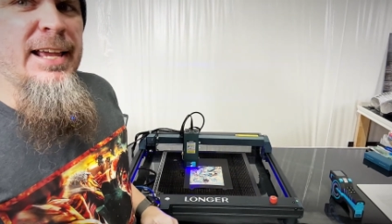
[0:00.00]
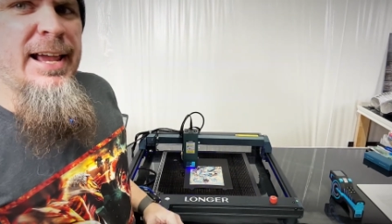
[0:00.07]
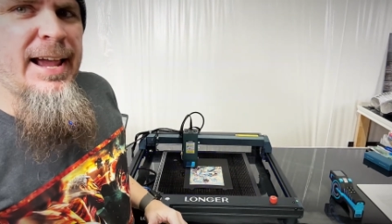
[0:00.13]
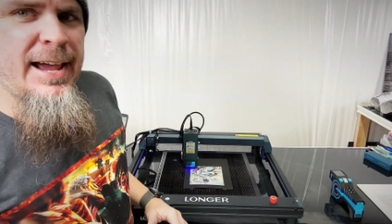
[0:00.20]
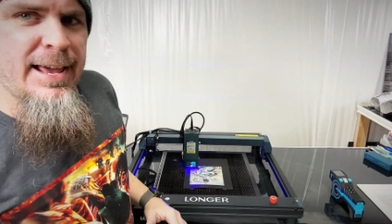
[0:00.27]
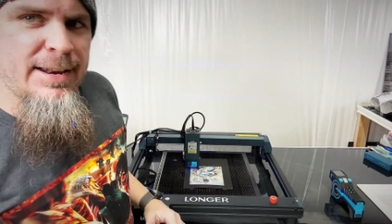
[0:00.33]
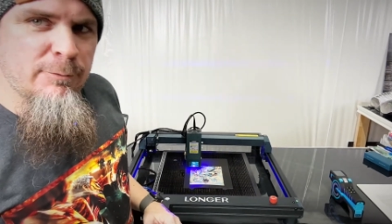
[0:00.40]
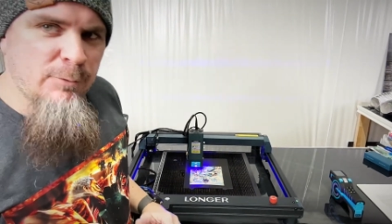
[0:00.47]

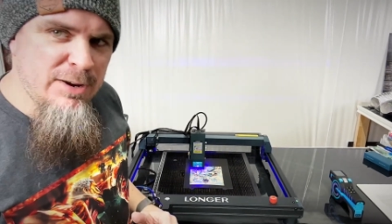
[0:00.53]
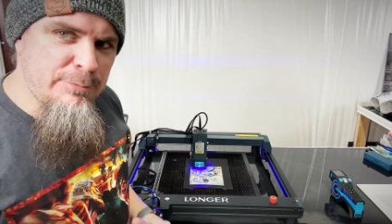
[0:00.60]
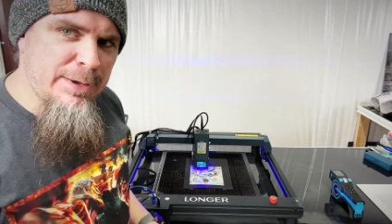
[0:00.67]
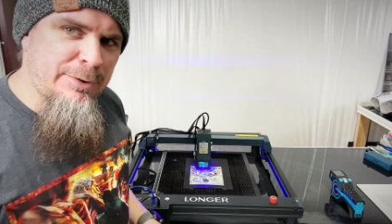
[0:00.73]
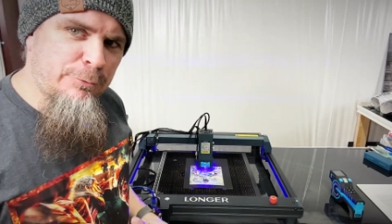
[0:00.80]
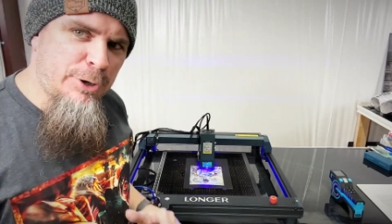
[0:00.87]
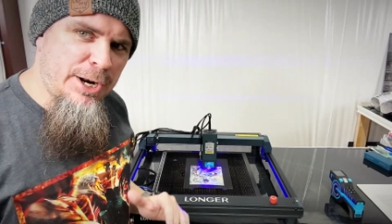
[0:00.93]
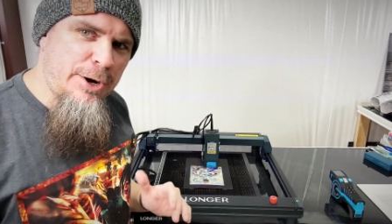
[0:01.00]
and we've
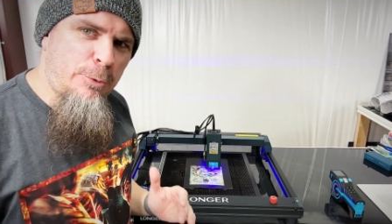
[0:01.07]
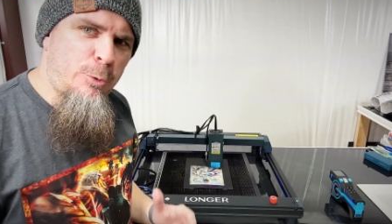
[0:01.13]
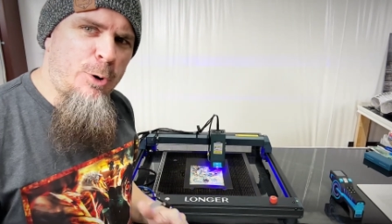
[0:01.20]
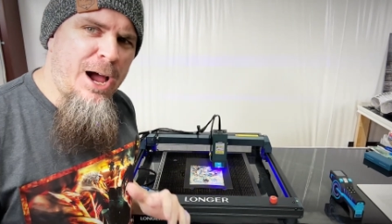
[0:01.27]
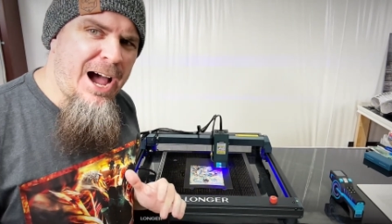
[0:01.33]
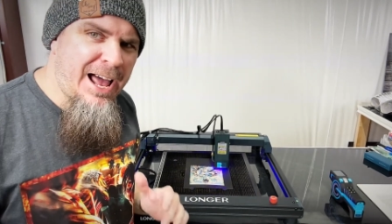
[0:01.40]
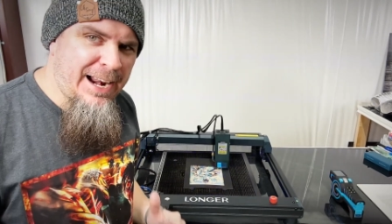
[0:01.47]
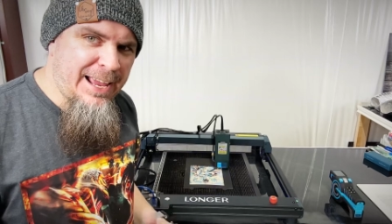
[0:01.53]
been running
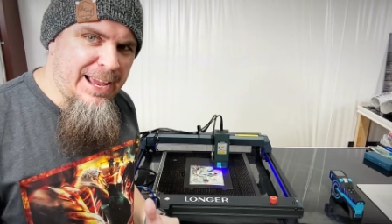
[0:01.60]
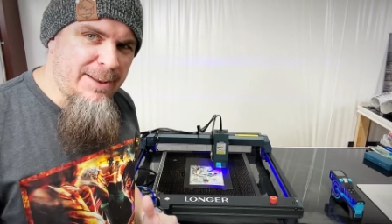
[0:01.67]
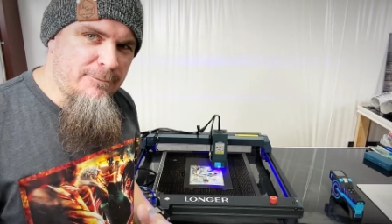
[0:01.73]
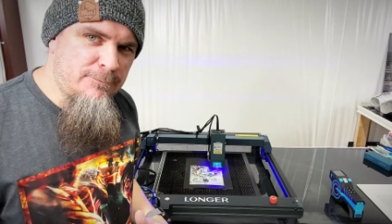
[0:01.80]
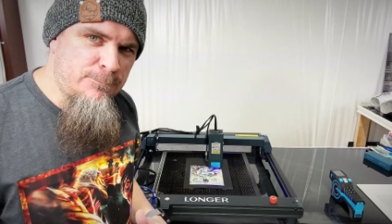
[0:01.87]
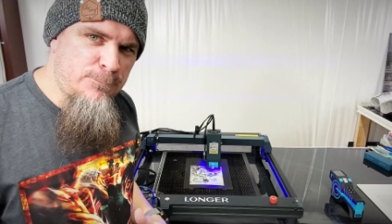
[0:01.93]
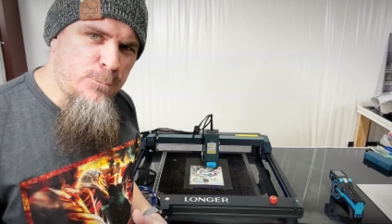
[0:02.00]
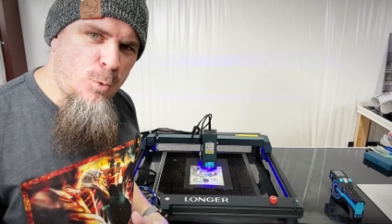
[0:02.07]
right at
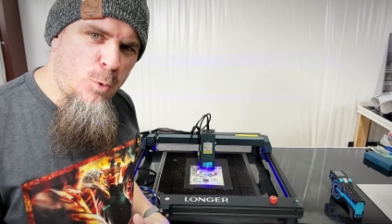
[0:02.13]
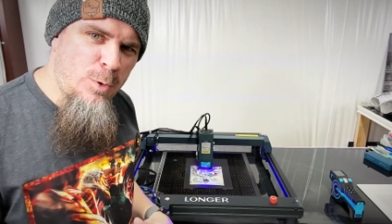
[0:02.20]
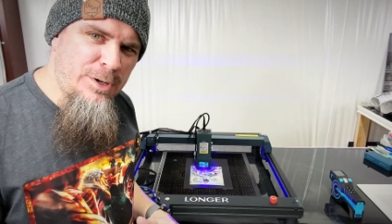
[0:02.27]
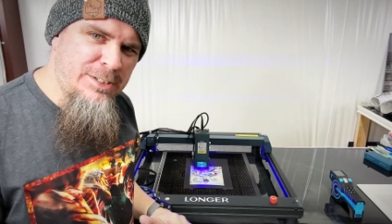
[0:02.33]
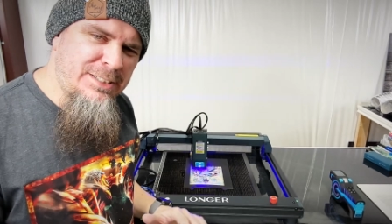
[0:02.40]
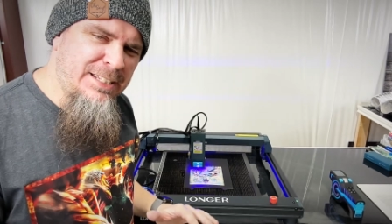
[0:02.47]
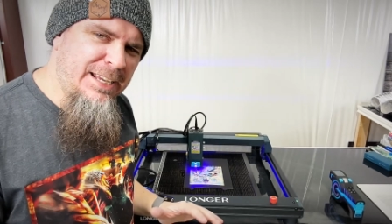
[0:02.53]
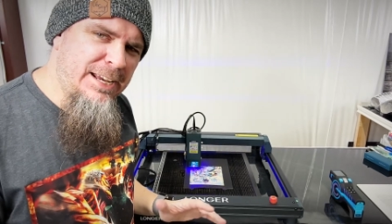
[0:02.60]

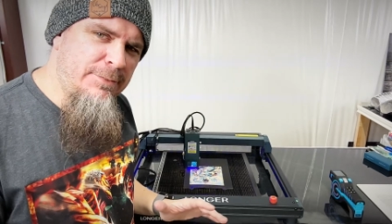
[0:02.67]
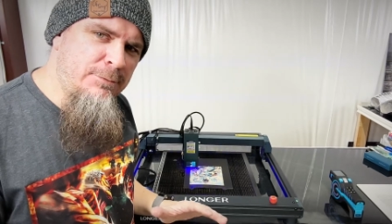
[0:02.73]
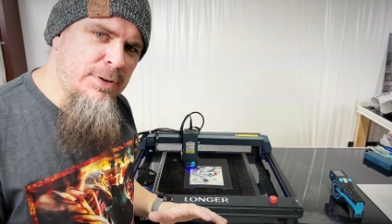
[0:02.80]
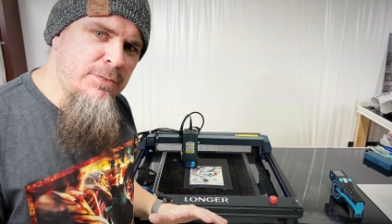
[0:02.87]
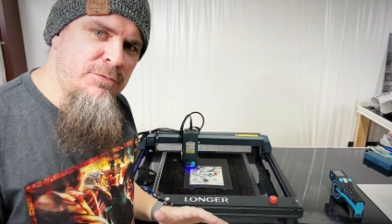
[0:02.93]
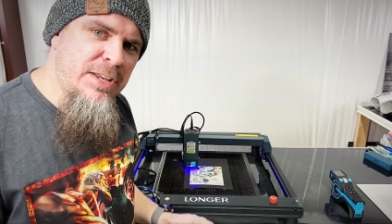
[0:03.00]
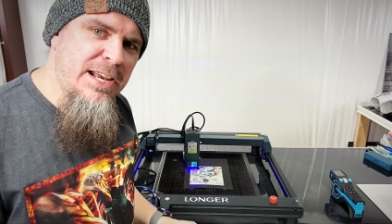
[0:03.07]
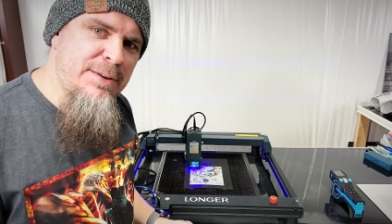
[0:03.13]
fourteen,
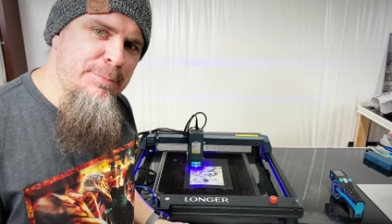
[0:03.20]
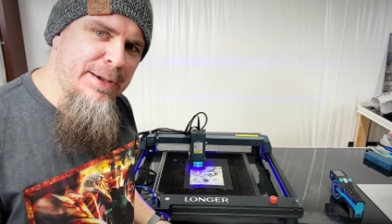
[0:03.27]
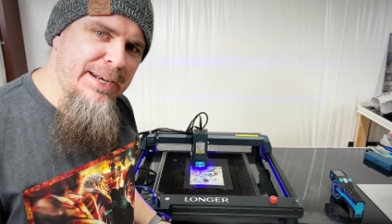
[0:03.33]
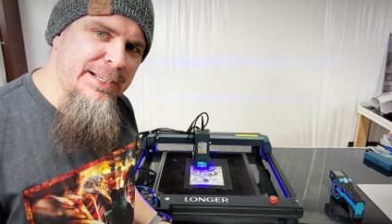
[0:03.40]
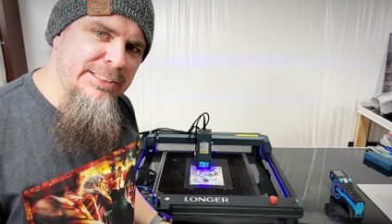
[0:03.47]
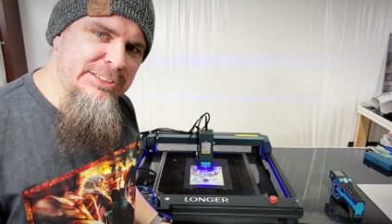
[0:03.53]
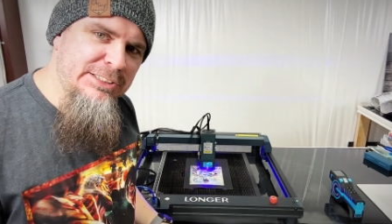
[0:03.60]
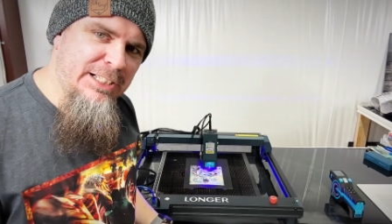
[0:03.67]
fifteen
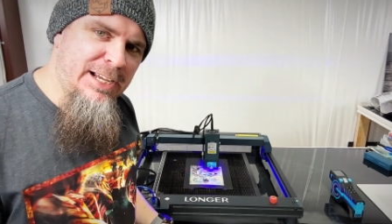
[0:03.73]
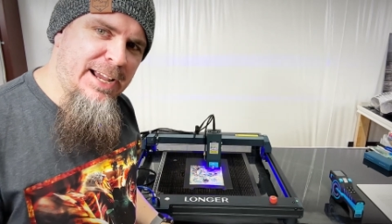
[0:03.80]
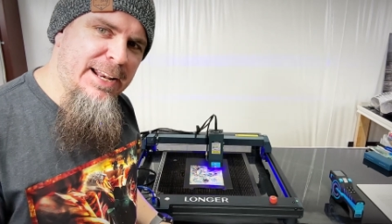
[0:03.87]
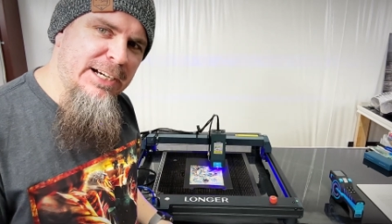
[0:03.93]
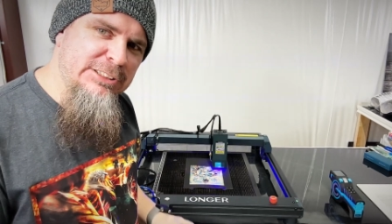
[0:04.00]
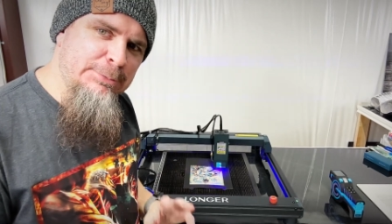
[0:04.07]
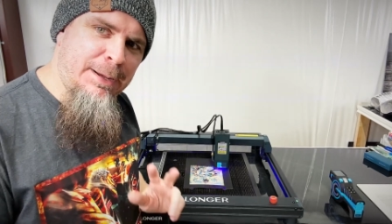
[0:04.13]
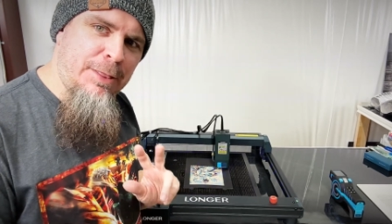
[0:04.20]
minutes, and
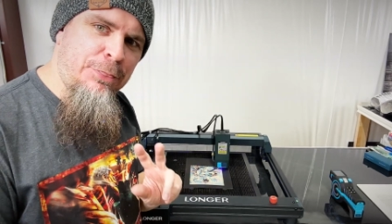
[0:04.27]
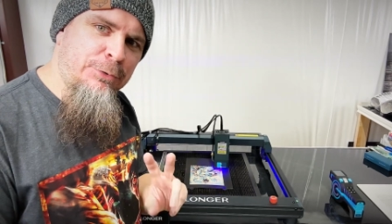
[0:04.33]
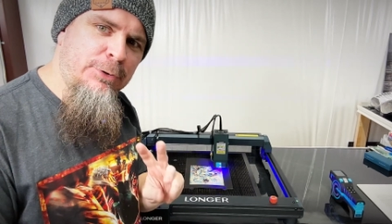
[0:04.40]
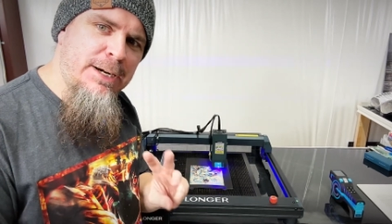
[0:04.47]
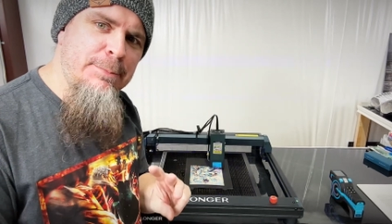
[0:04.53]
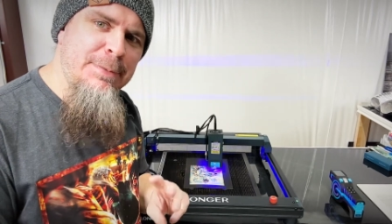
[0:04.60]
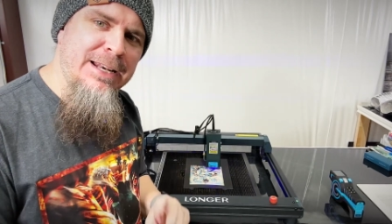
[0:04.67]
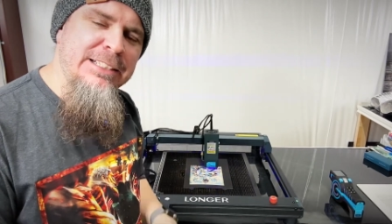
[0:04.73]
there's about
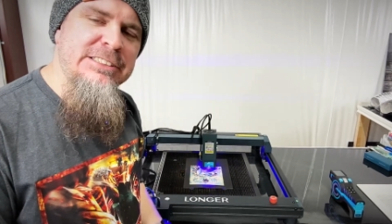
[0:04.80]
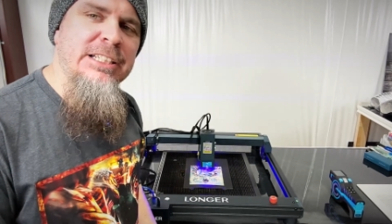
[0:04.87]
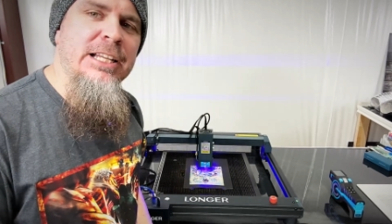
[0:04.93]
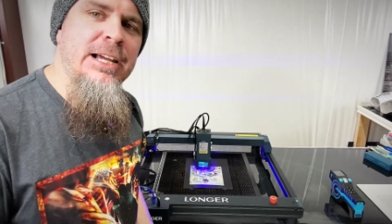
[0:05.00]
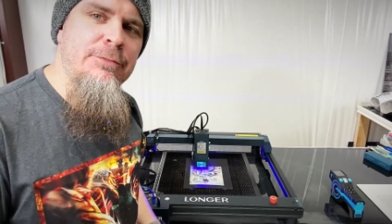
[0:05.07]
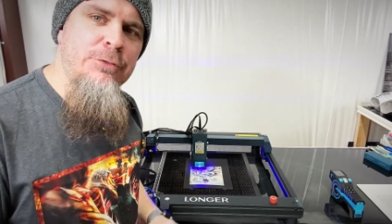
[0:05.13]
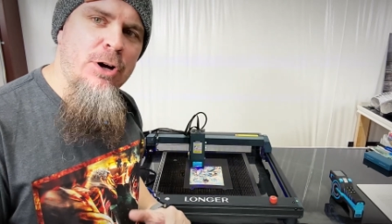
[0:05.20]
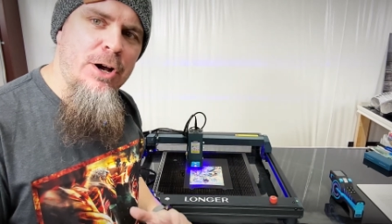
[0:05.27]
three minutes
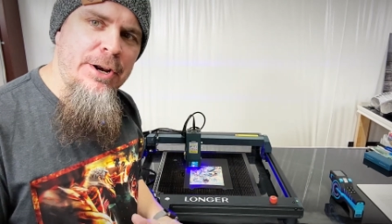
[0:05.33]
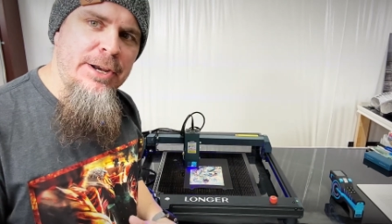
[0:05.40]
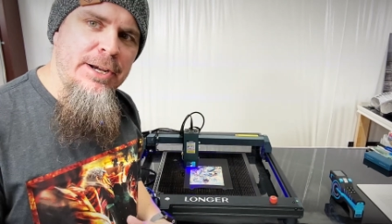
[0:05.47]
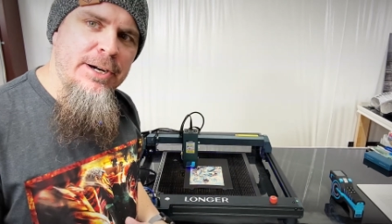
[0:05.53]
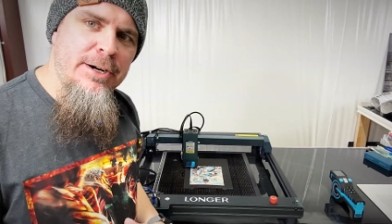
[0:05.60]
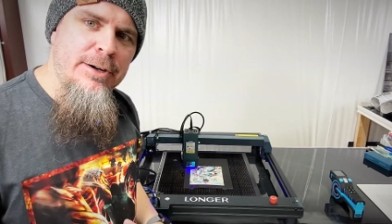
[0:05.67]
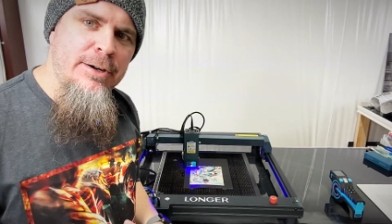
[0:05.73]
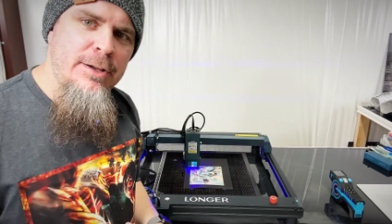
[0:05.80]
left on
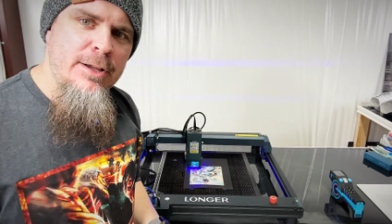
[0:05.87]
here.